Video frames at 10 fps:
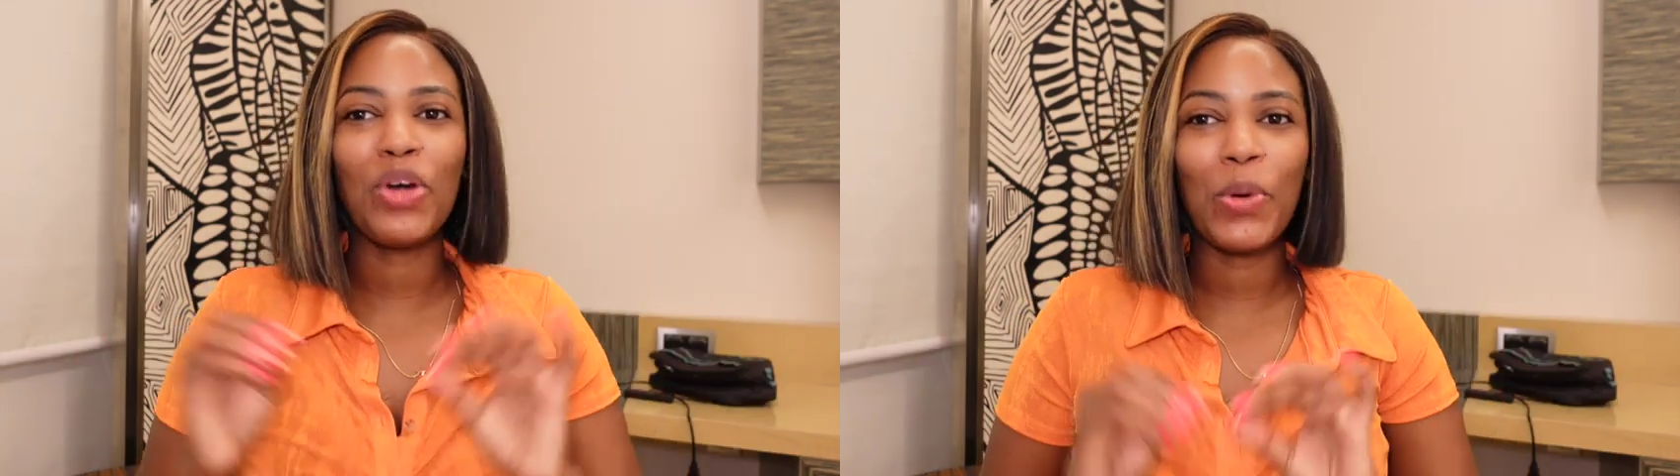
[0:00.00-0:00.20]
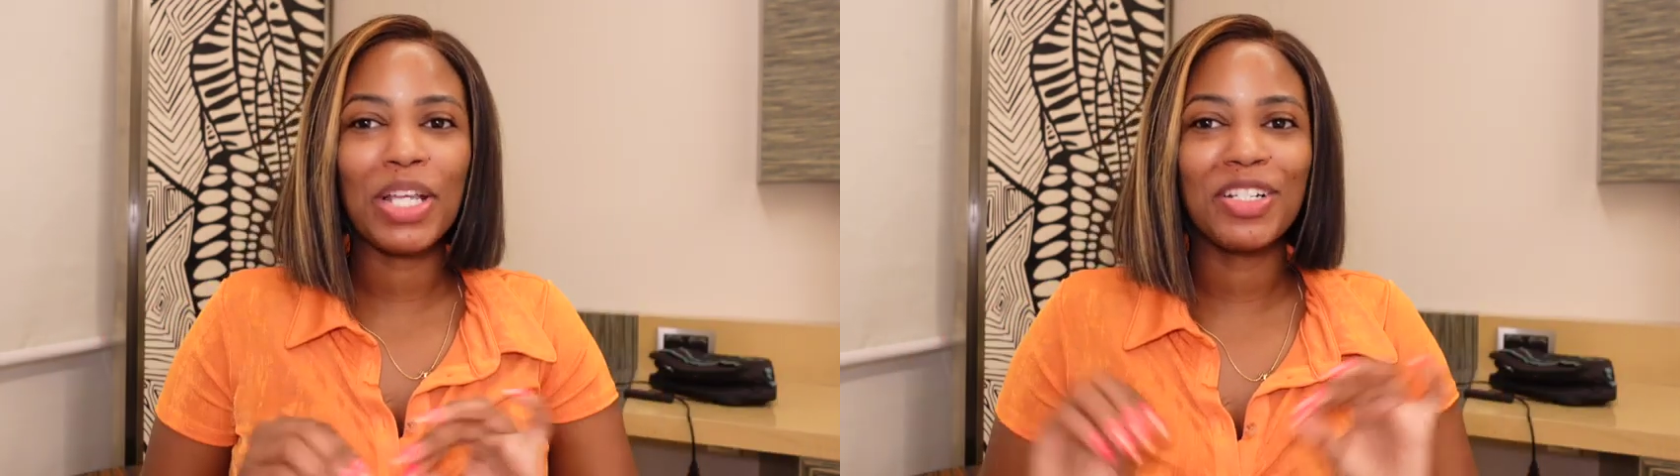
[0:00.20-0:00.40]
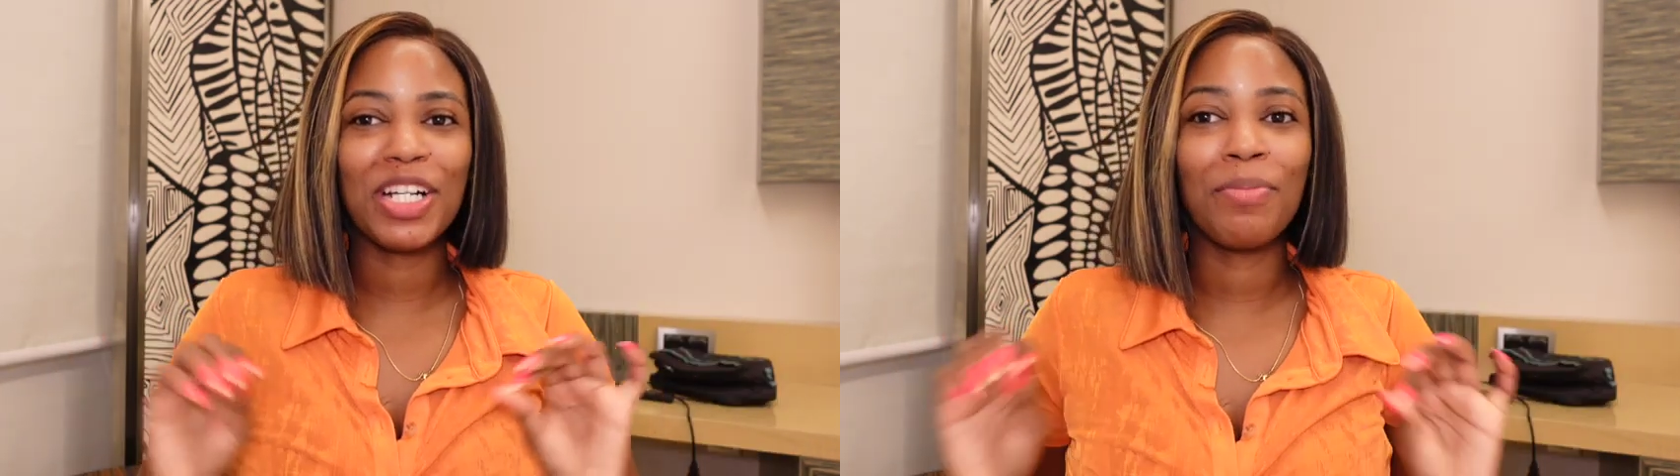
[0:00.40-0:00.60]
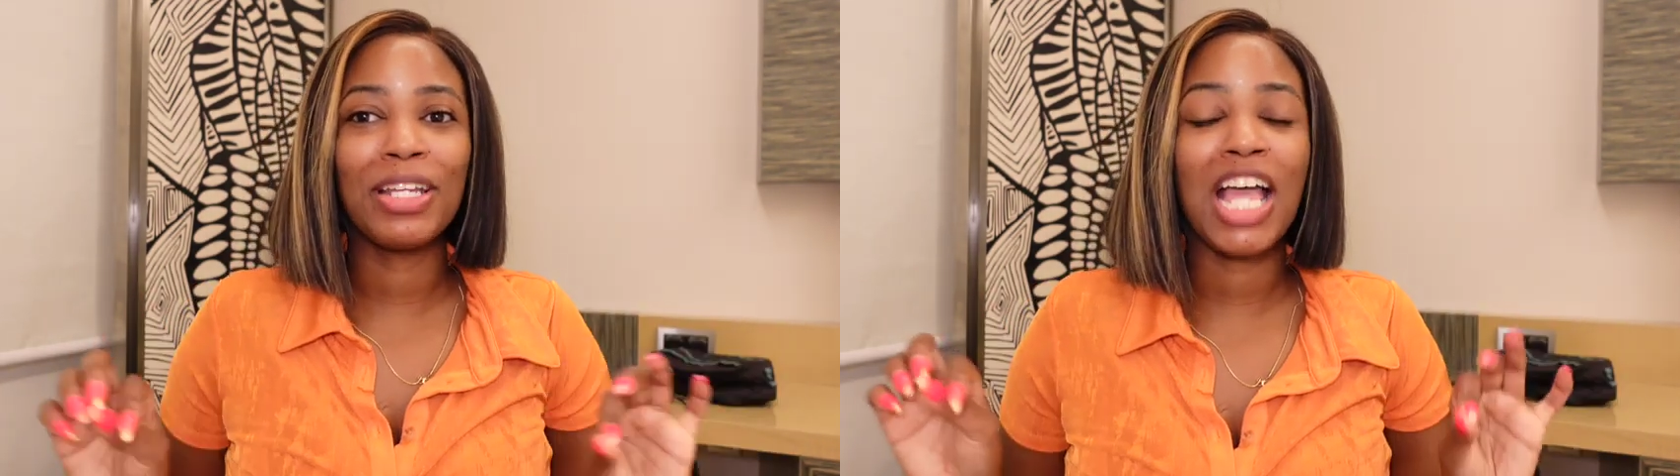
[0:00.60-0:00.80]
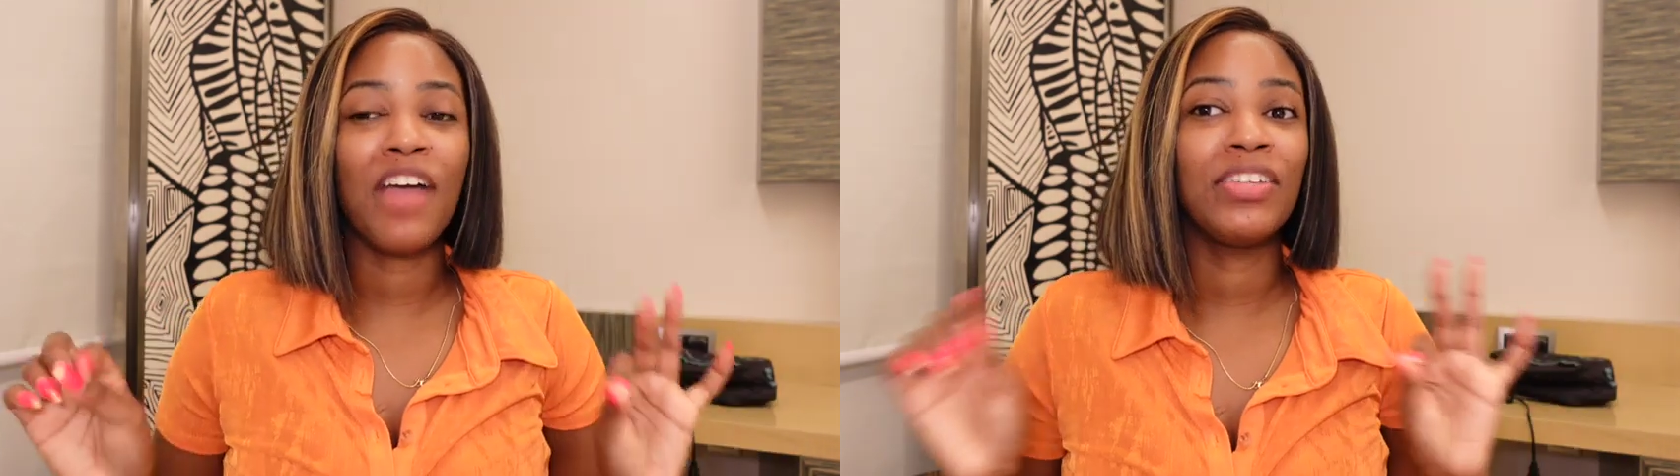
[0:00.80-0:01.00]
always
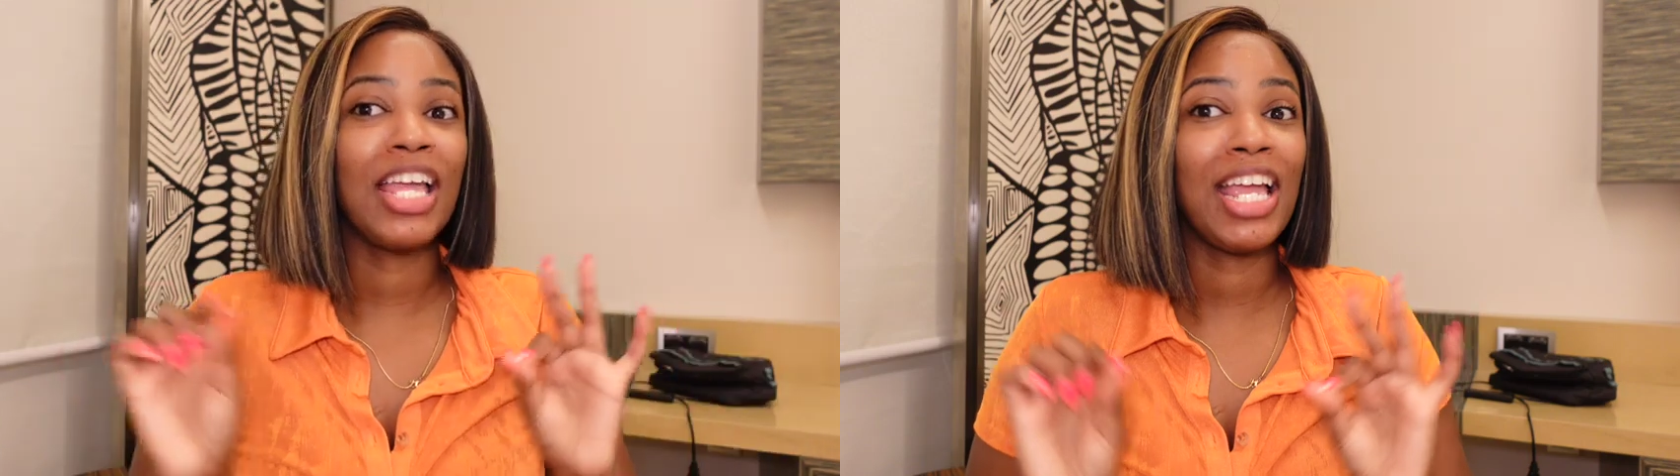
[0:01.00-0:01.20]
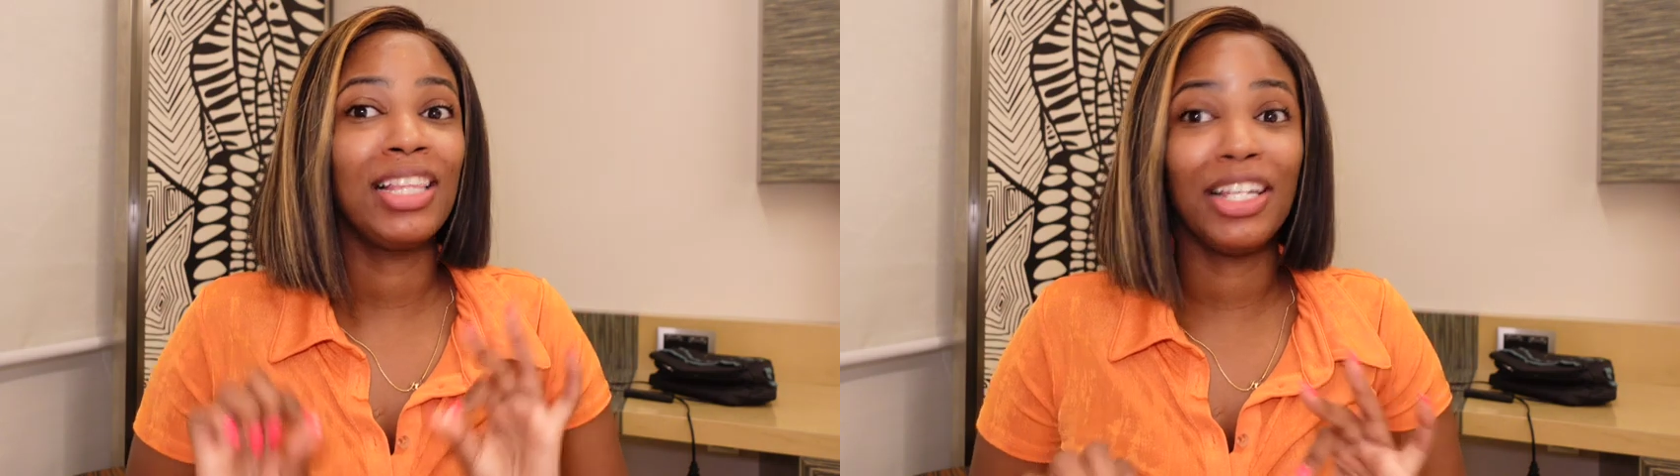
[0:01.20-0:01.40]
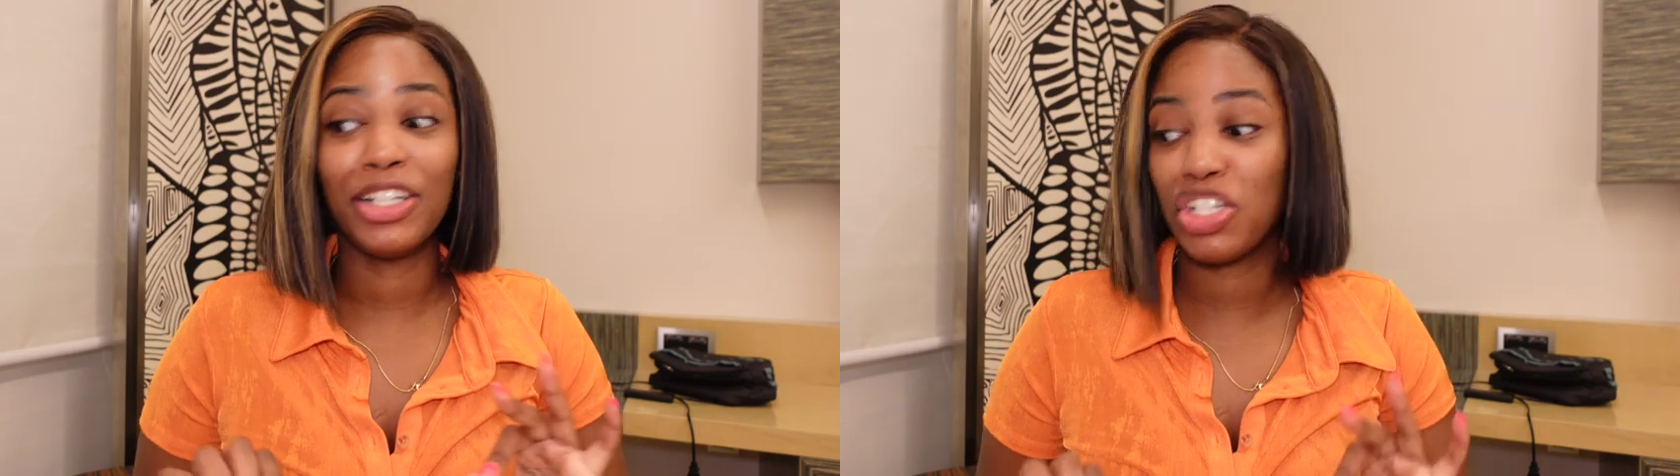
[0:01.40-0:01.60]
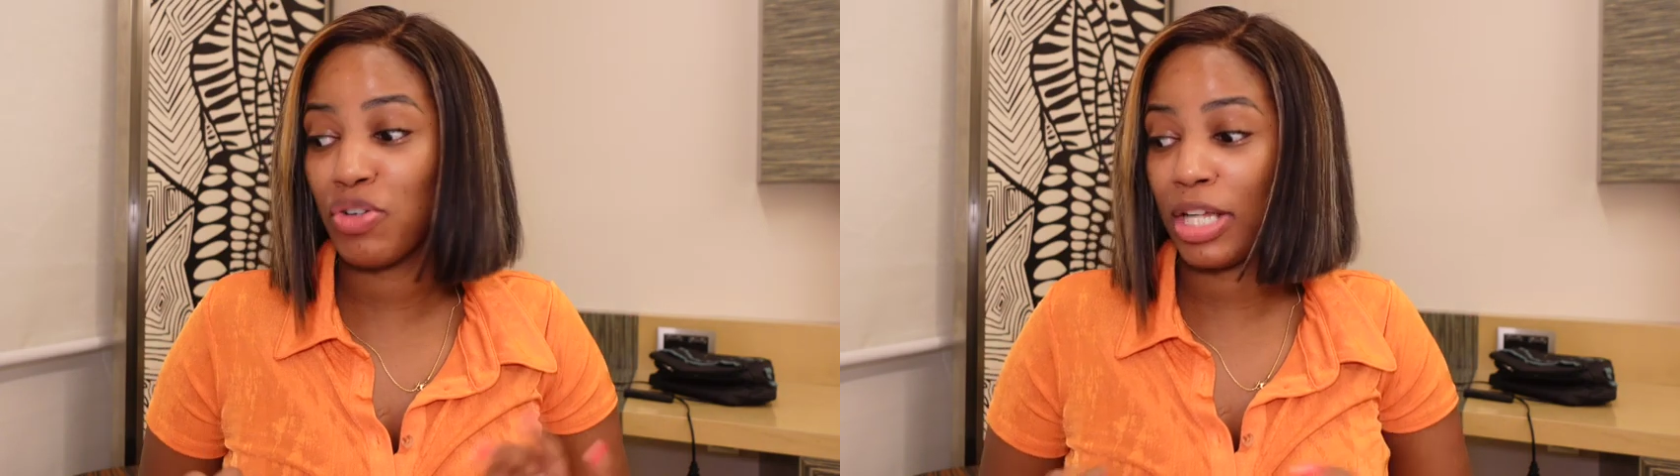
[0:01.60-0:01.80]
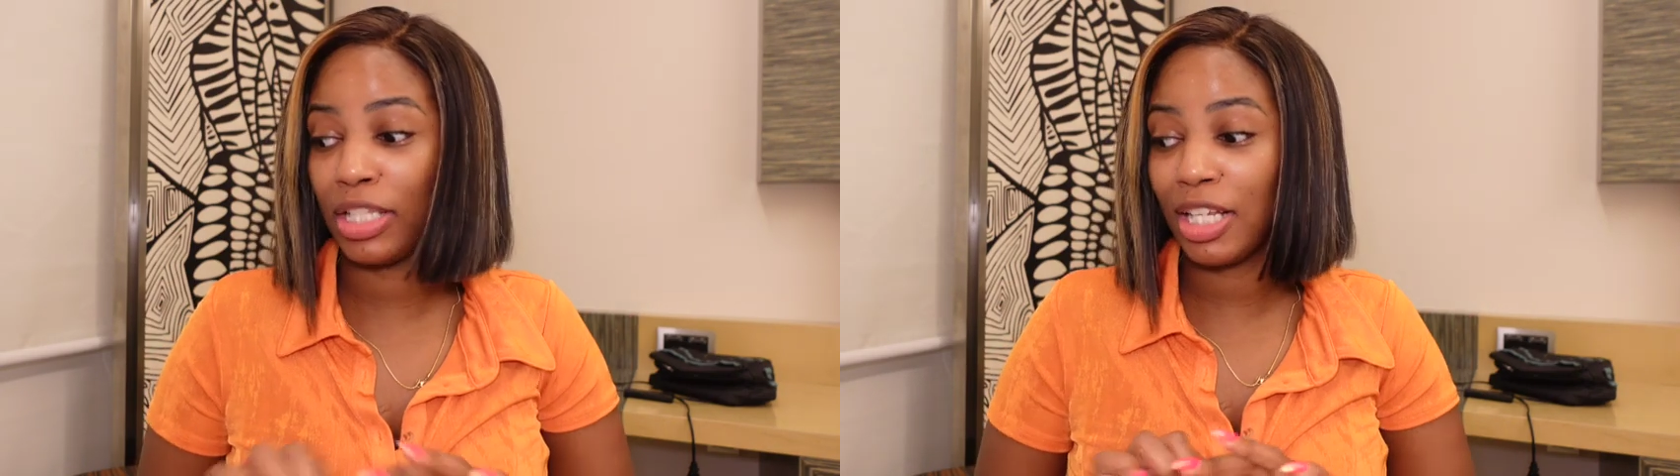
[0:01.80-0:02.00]
recommend having a luggage rack.